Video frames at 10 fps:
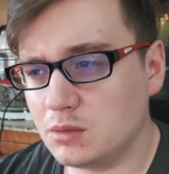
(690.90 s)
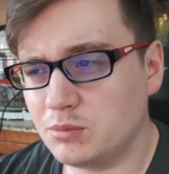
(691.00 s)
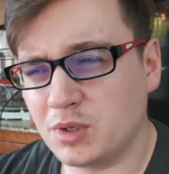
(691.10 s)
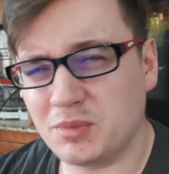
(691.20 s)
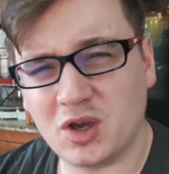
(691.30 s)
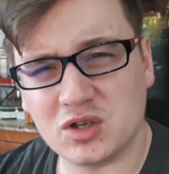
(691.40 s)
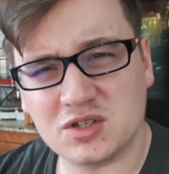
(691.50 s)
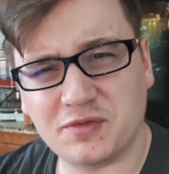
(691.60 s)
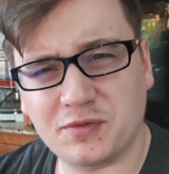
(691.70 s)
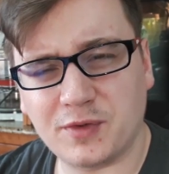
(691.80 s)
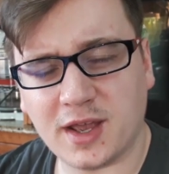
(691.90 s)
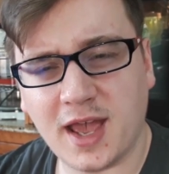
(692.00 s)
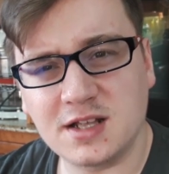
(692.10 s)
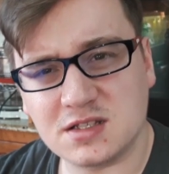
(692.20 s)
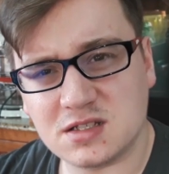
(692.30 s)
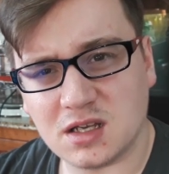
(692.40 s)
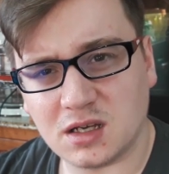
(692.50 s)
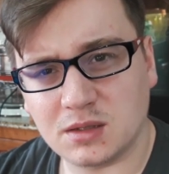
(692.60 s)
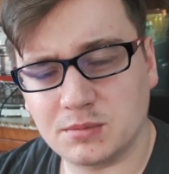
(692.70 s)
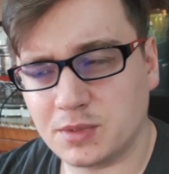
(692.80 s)
be, because of a
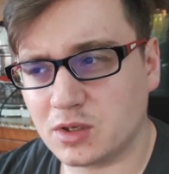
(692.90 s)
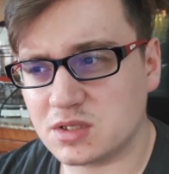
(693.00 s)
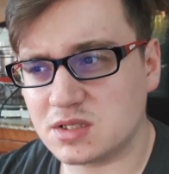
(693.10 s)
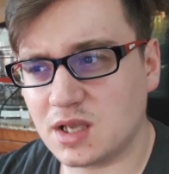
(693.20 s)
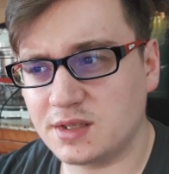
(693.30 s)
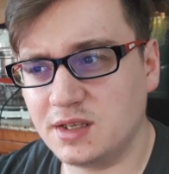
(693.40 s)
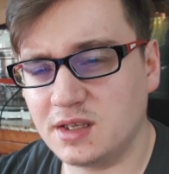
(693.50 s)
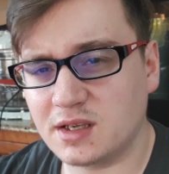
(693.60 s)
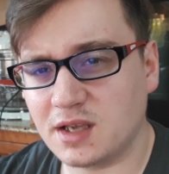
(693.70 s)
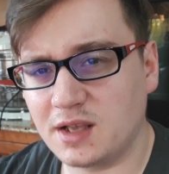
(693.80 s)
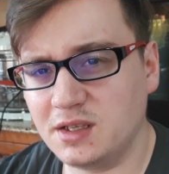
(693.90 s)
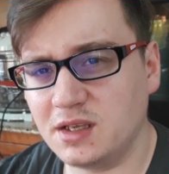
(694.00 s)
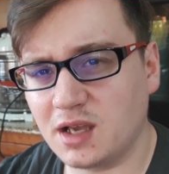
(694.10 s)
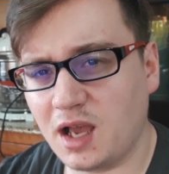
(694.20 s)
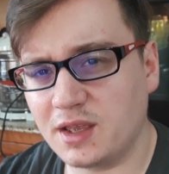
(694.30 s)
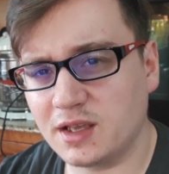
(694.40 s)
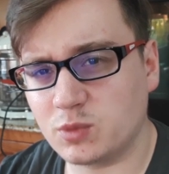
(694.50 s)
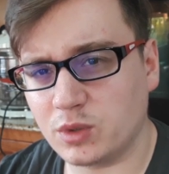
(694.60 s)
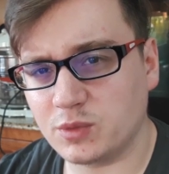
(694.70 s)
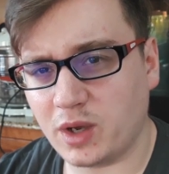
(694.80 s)
cancer because I think I think I get
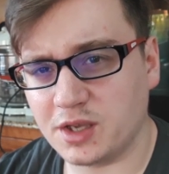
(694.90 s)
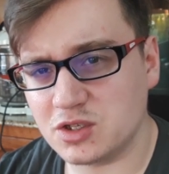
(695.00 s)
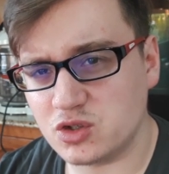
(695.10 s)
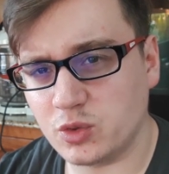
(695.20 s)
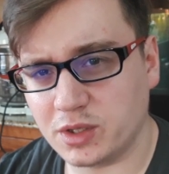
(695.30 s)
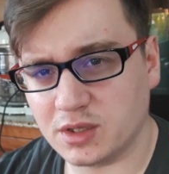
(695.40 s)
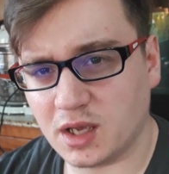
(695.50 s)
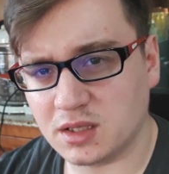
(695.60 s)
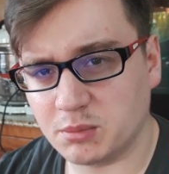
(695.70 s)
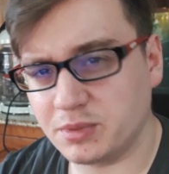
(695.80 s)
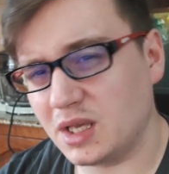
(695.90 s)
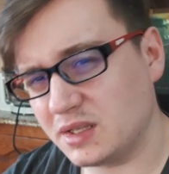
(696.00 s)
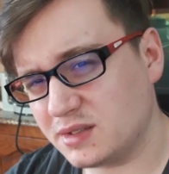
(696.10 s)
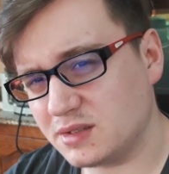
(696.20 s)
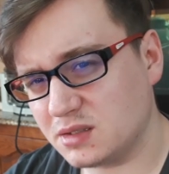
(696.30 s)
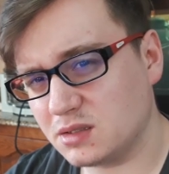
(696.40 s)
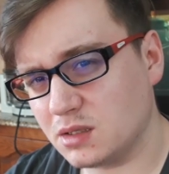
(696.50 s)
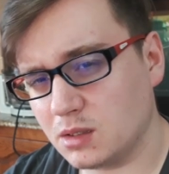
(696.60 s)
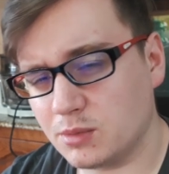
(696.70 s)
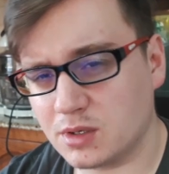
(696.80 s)
what why he's doing that a bit
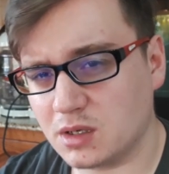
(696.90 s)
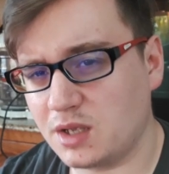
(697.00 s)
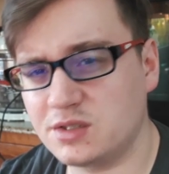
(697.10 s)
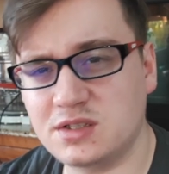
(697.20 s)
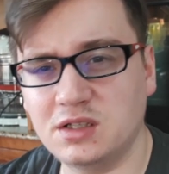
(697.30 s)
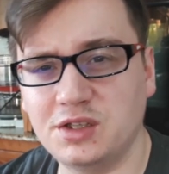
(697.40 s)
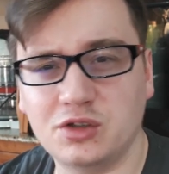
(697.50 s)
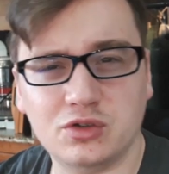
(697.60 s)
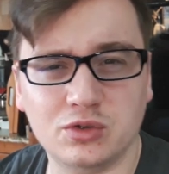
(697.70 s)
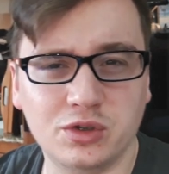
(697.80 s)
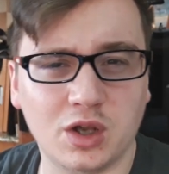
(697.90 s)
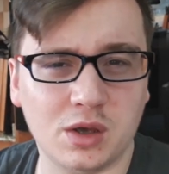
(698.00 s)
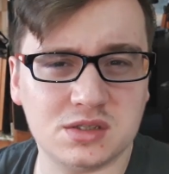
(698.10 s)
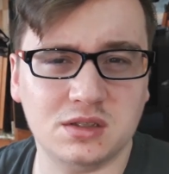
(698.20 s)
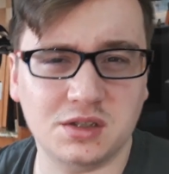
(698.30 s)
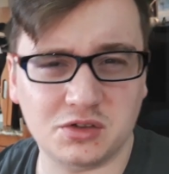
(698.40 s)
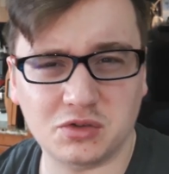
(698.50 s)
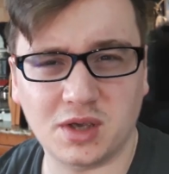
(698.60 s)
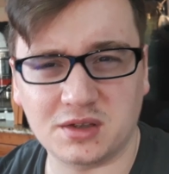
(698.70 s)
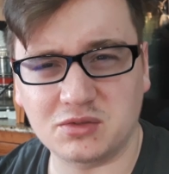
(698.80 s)
uh, I still need to you know I still need to
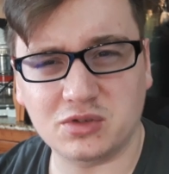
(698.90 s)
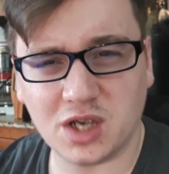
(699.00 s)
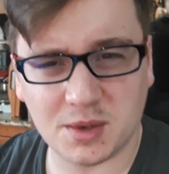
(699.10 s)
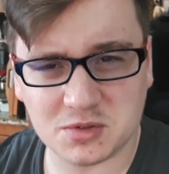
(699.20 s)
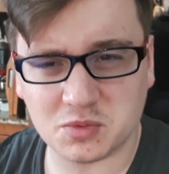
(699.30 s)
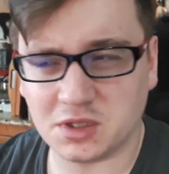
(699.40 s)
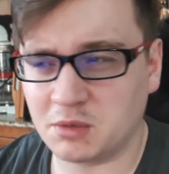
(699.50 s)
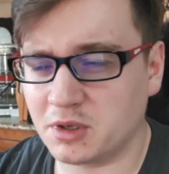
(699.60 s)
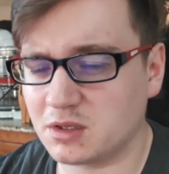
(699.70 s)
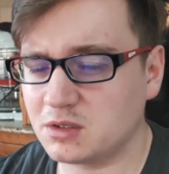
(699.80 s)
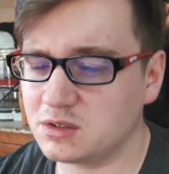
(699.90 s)
get in terms with it but